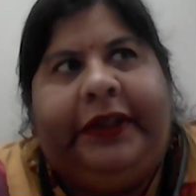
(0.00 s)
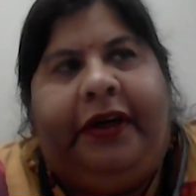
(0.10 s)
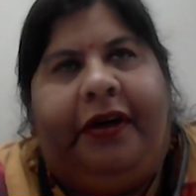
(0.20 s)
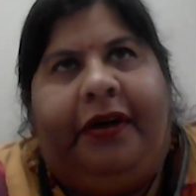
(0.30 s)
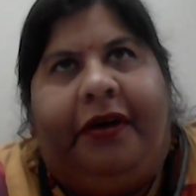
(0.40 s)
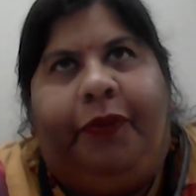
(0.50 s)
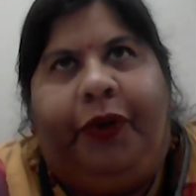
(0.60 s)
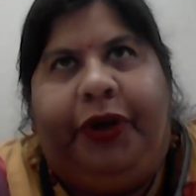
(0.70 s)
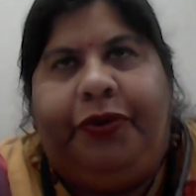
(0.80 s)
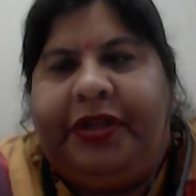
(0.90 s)

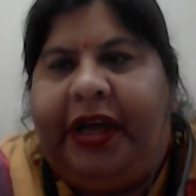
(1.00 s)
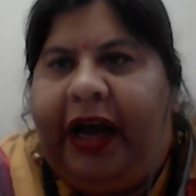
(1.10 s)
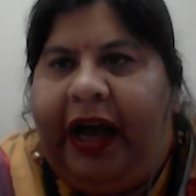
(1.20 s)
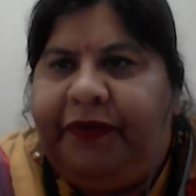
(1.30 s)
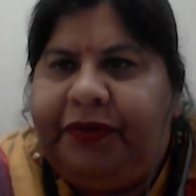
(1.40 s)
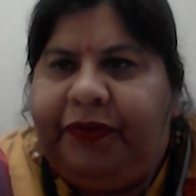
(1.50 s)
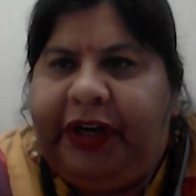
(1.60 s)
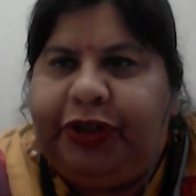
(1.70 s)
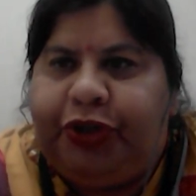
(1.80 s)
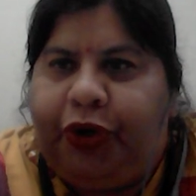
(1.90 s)
what do you say, I was
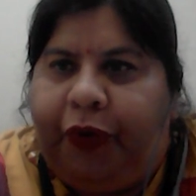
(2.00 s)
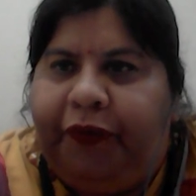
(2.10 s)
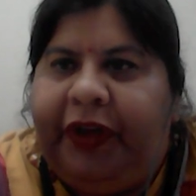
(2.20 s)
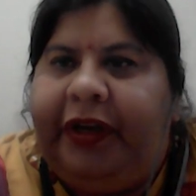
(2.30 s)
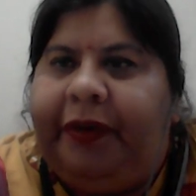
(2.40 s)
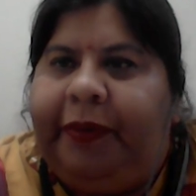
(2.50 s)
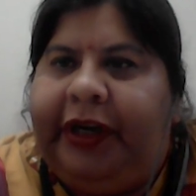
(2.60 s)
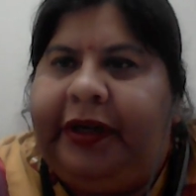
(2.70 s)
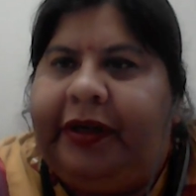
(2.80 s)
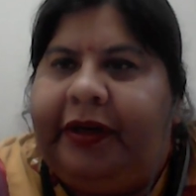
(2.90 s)
very jovial,
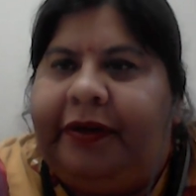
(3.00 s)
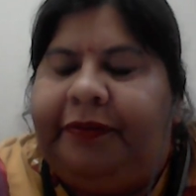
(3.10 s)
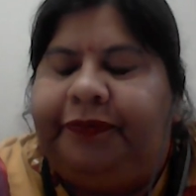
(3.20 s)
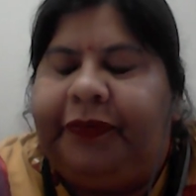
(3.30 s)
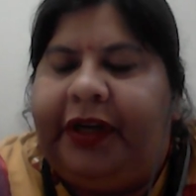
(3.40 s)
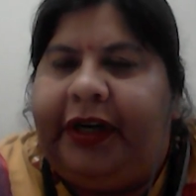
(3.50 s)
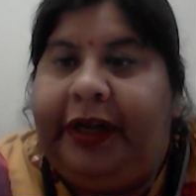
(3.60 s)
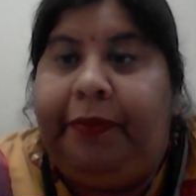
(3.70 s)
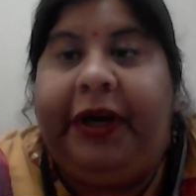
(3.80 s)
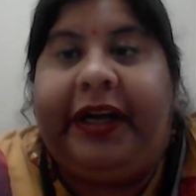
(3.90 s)
but a
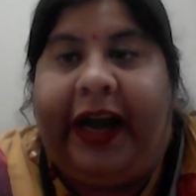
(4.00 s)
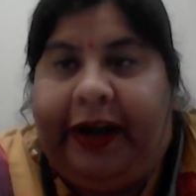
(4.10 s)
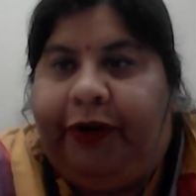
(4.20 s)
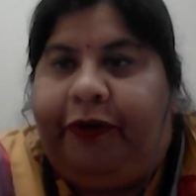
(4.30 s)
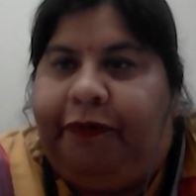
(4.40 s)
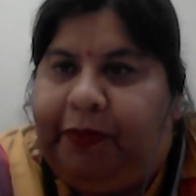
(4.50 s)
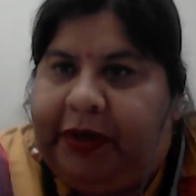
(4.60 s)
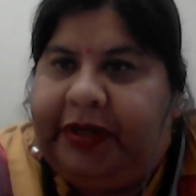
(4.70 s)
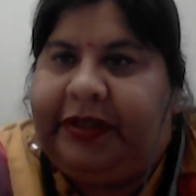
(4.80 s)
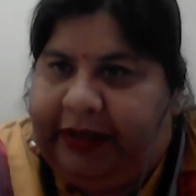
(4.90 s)
timid kind of
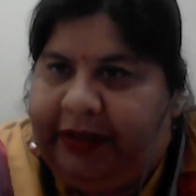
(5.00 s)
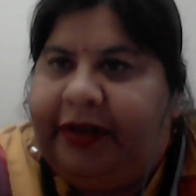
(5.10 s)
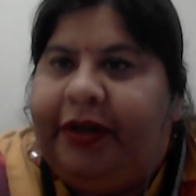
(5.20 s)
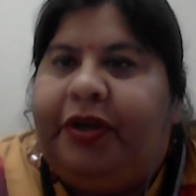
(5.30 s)
person.